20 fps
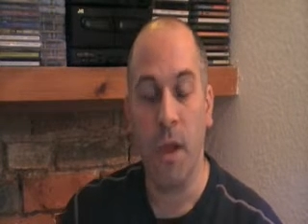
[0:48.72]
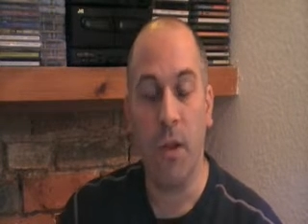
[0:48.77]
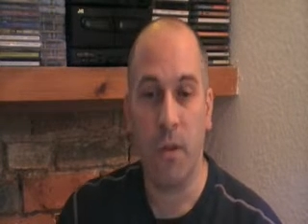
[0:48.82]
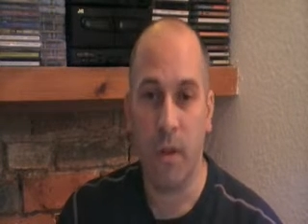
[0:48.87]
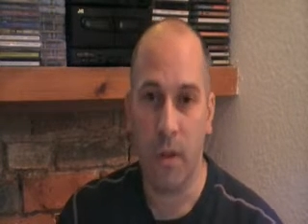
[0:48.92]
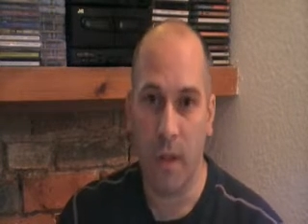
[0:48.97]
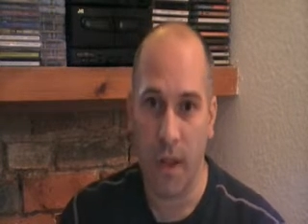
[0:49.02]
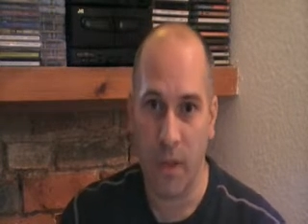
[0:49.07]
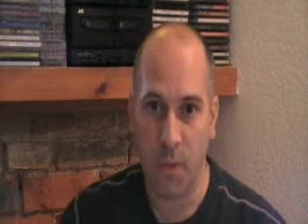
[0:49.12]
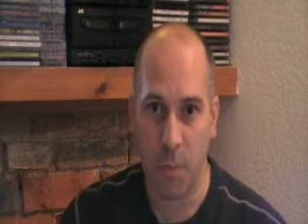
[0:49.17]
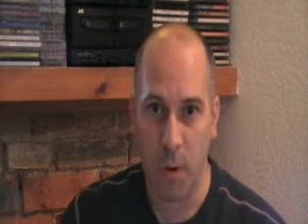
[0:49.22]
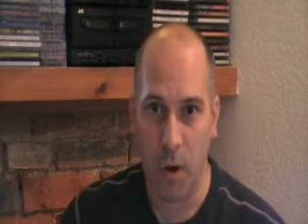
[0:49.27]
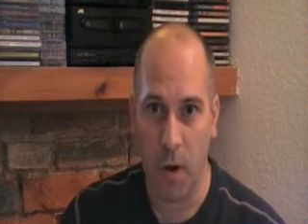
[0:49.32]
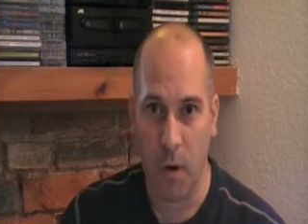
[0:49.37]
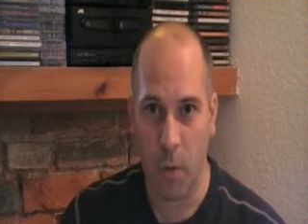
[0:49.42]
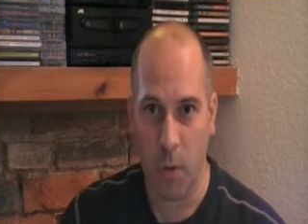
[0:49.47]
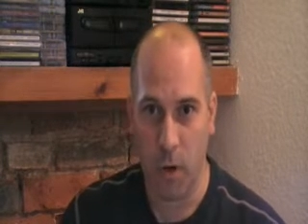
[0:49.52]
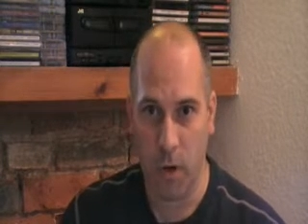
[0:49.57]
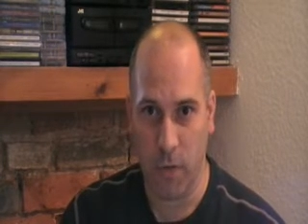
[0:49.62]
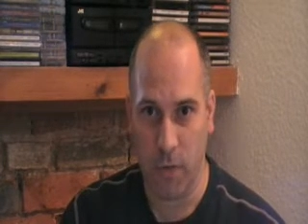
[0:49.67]
So that's
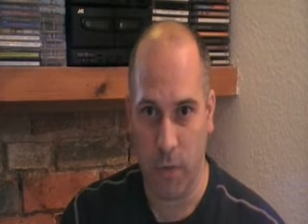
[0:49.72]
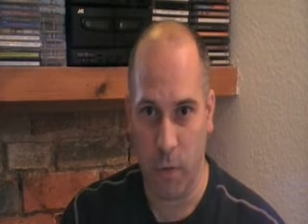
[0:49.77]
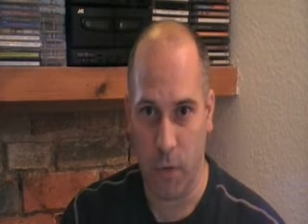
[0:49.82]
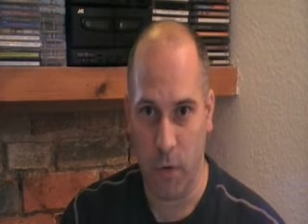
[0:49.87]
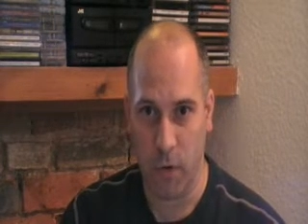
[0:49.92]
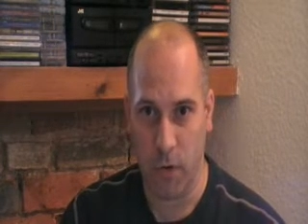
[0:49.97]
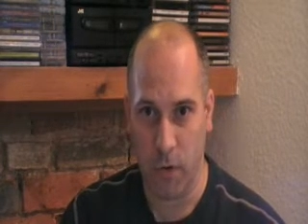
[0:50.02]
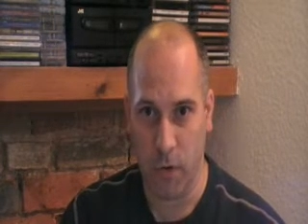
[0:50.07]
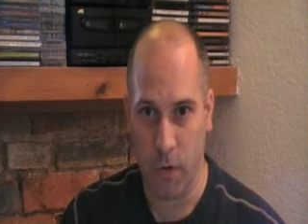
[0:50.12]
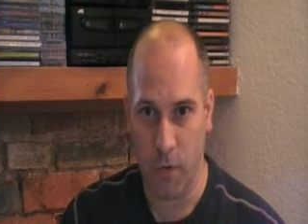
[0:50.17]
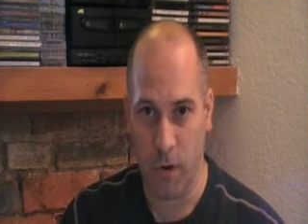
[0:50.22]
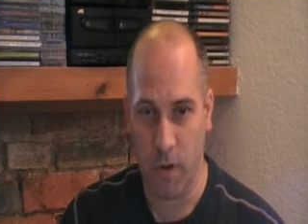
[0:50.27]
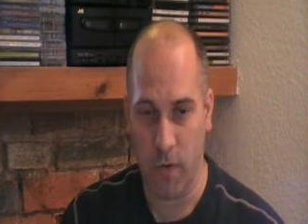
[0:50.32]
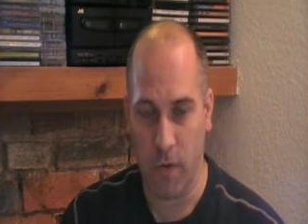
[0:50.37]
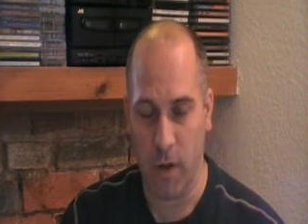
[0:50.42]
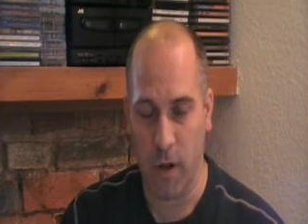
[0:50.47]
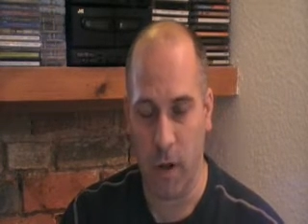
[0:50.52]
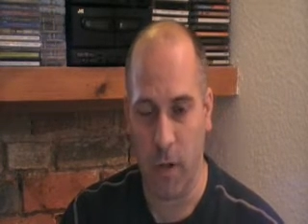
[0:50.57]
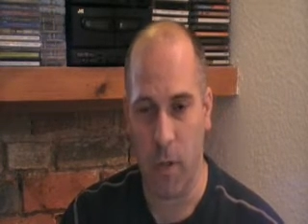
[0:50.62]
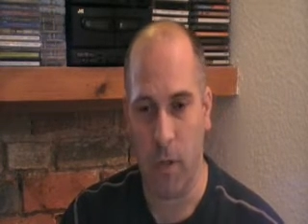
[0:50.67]
part one of the 1, 2, 3
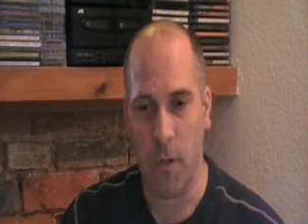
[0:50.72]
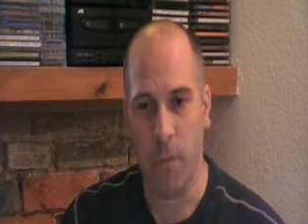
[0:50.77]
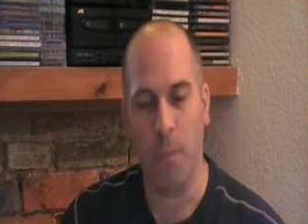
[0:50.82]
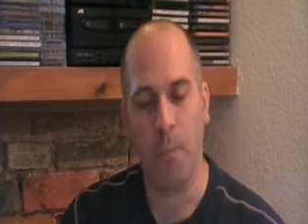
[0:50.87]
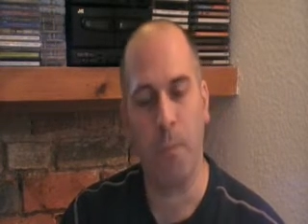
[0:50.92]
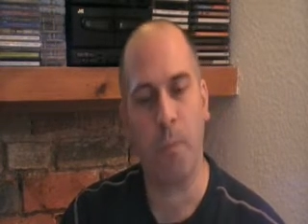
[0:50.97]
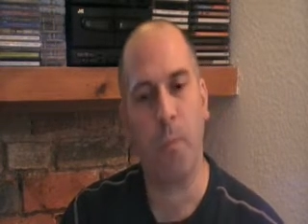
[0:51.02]
of health.